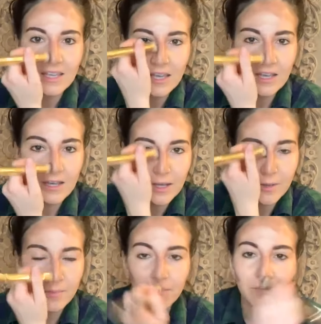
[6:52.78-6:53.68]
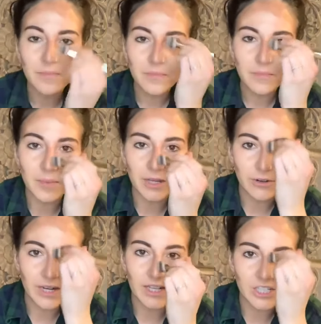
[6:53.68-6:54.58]
by
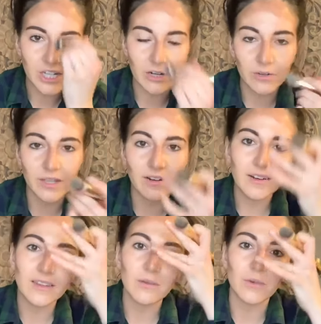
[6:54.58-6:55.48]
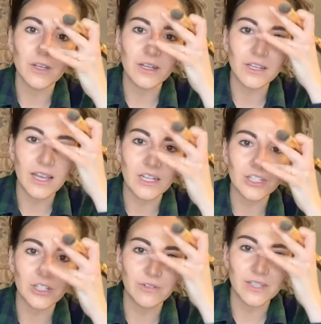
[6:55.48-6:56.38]
creating a shadow here, and then we're gonna
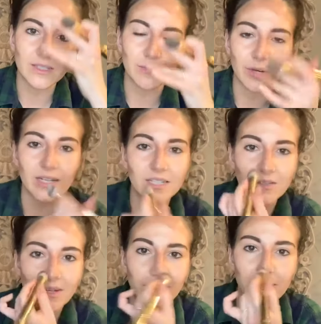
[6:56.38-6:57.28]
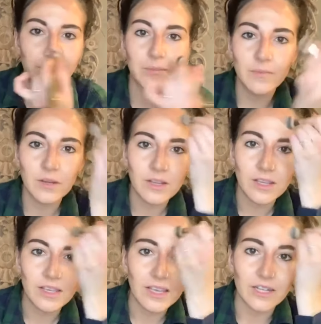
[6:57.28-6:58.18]
actually create some brightness right here,
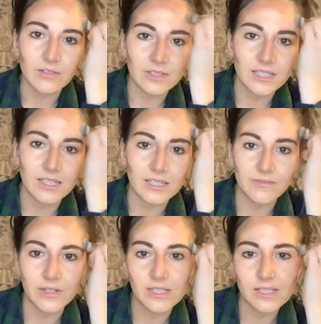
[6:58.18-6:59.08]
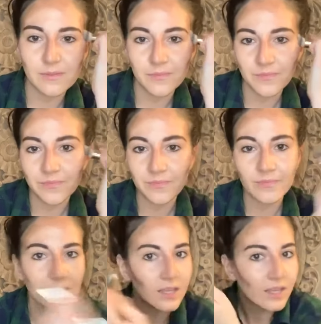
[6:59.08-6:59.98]
and you'll see the difference.
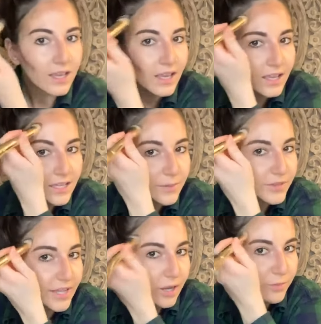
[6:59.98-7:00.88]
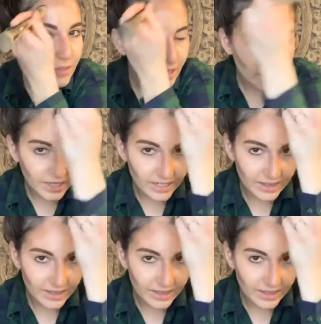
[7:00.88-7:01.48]
Kimberly, I hope you got